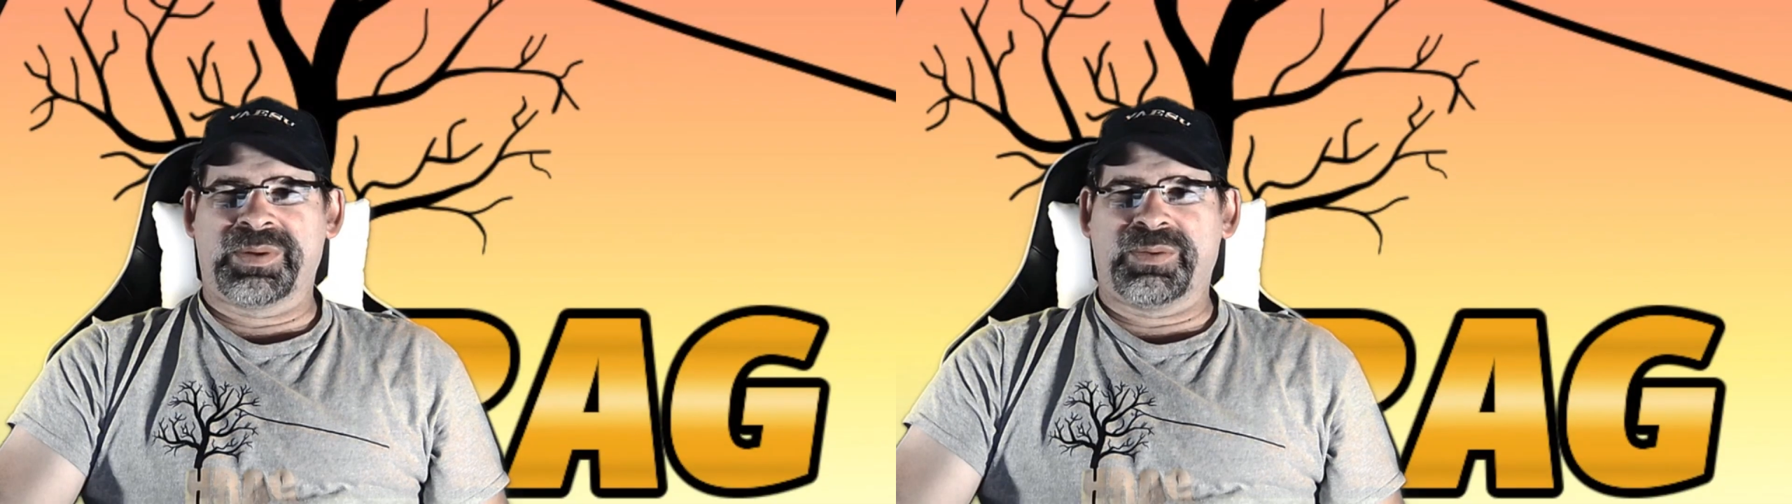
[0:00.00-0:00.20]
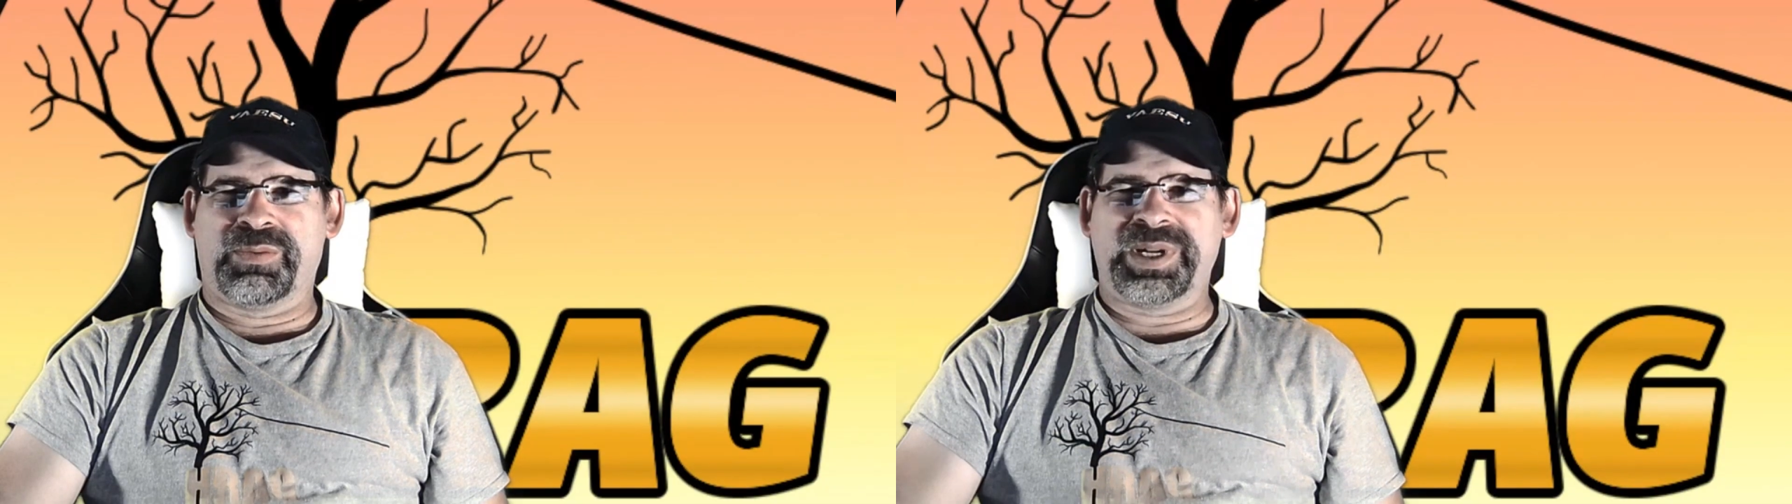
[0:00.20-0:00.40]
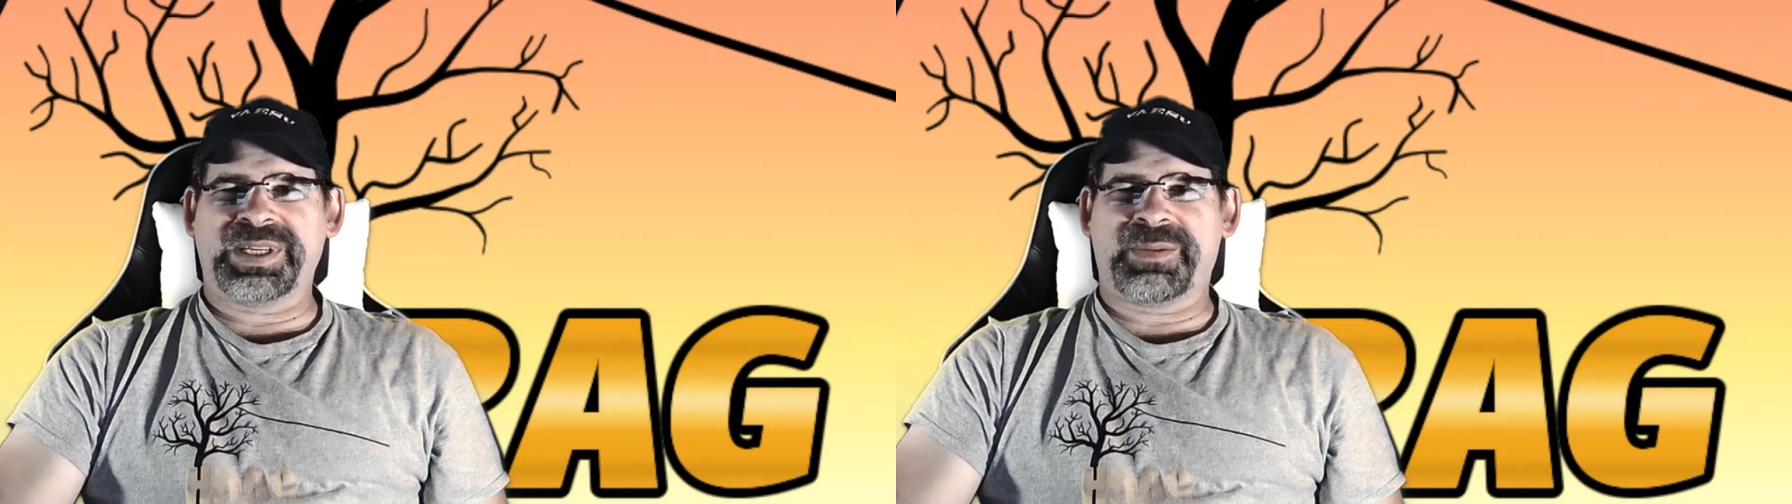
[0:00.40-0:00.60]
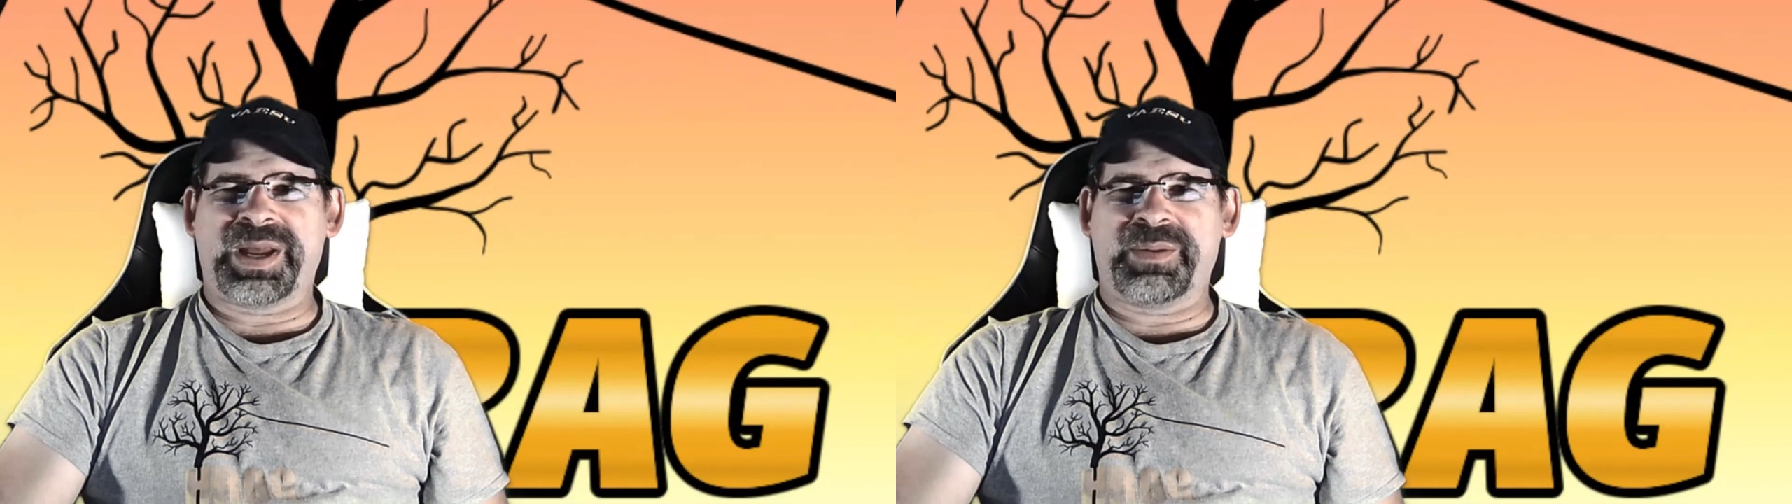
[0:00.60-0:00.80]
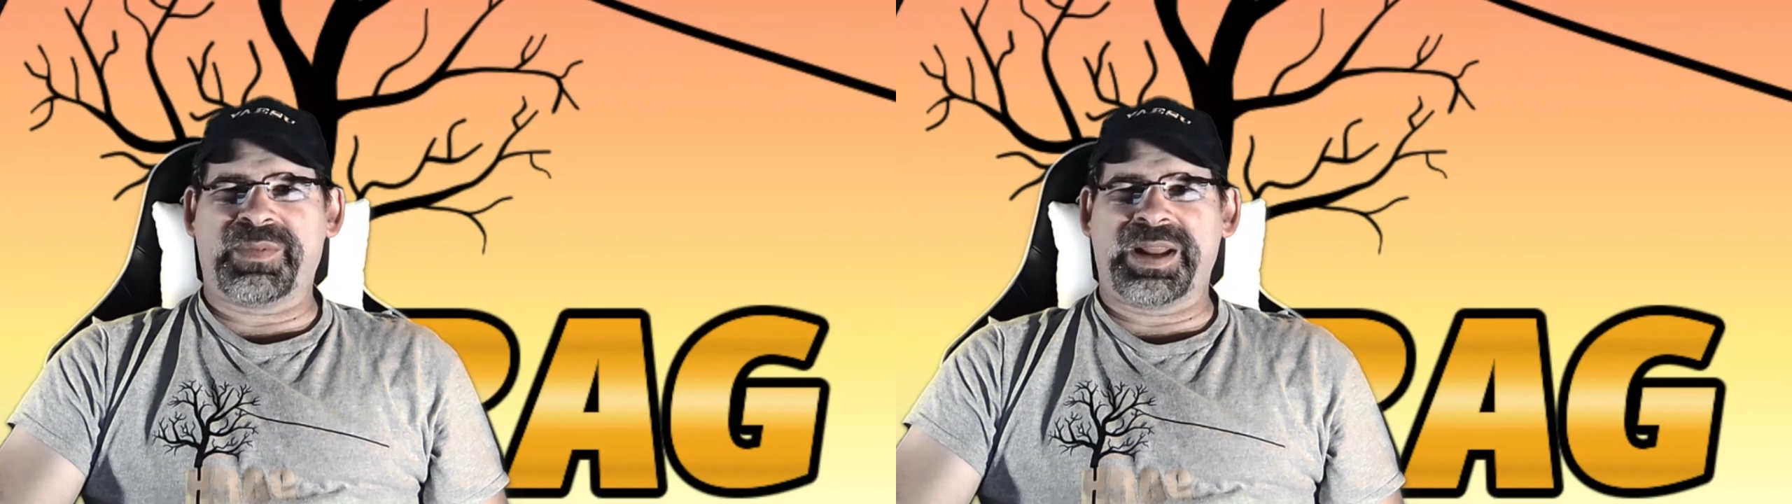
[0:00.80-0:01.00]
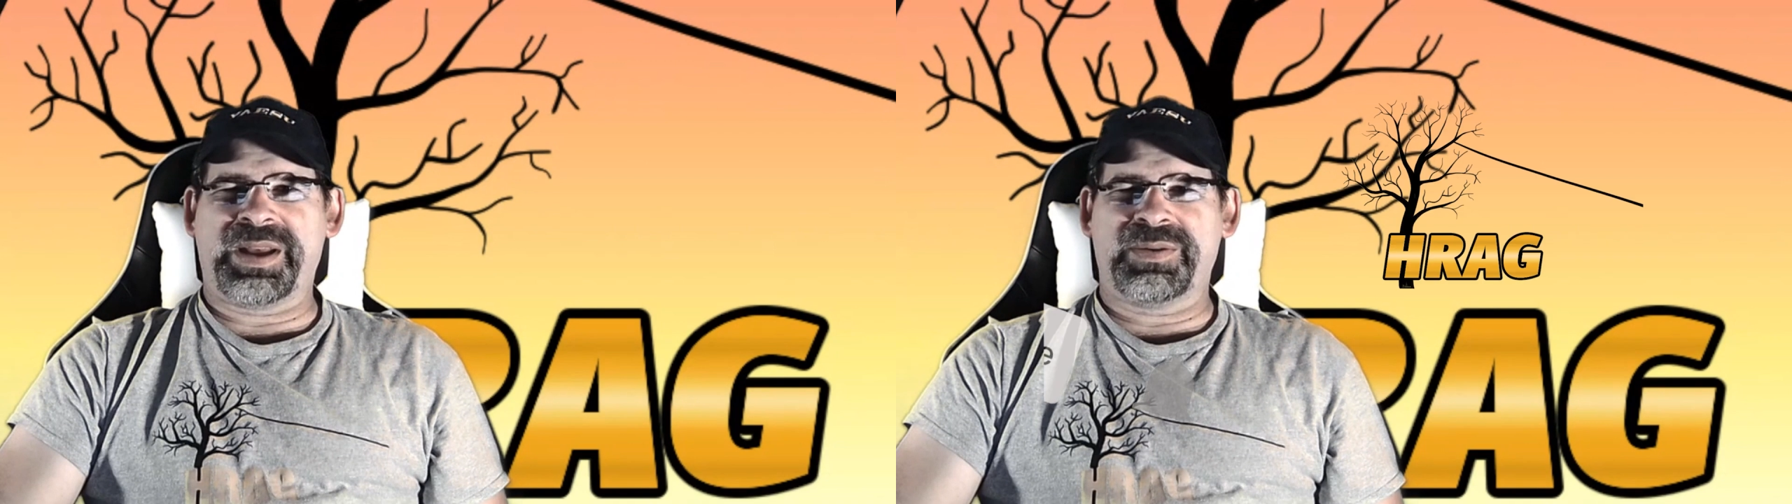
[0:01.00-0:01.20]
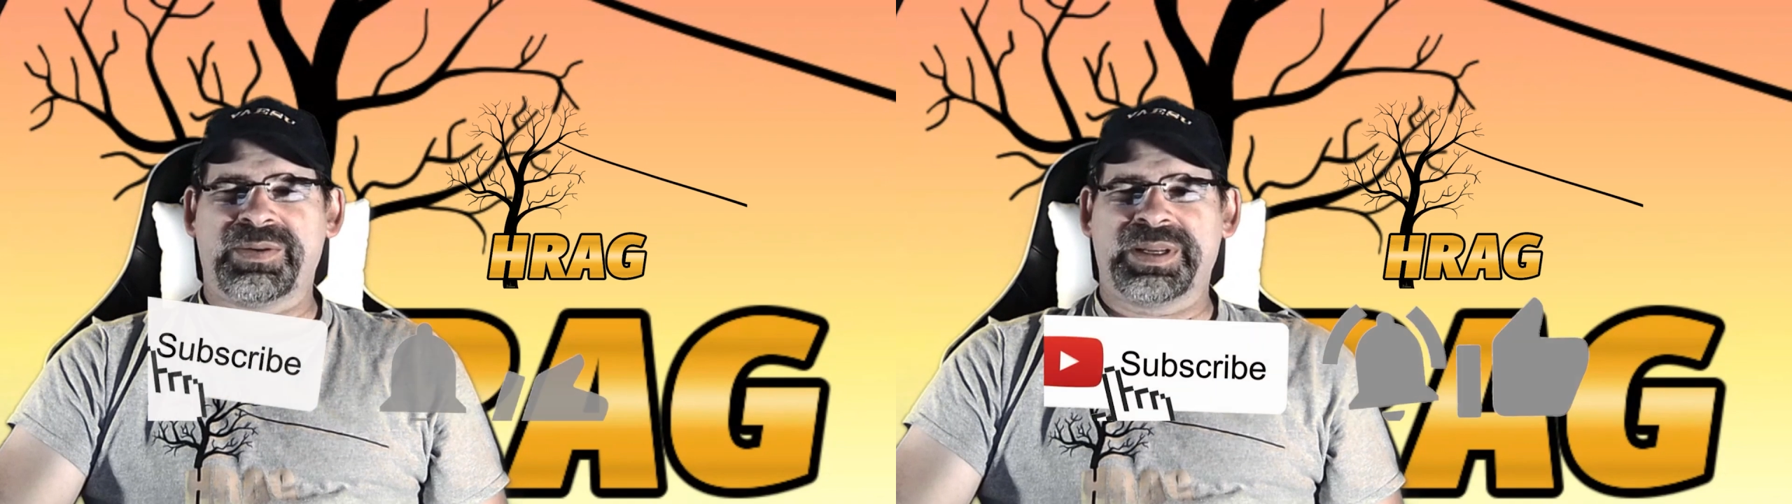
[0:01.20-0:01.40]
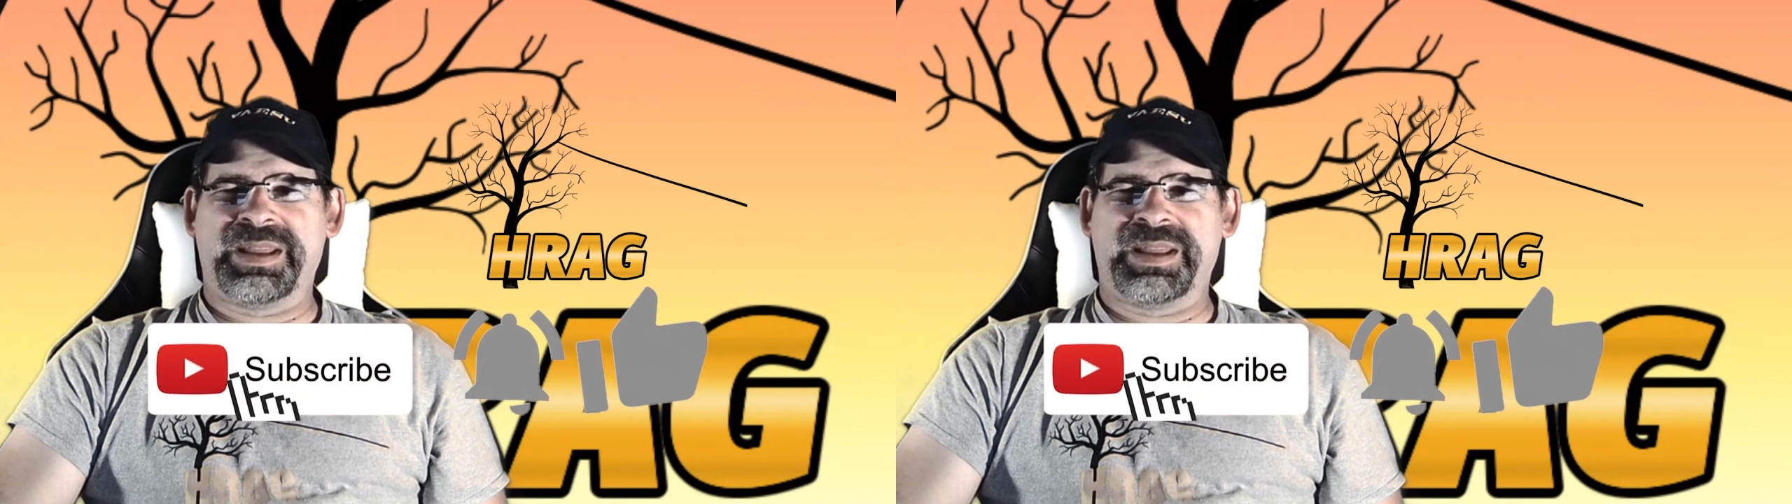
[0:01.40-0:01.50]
What's up, Ham Radio?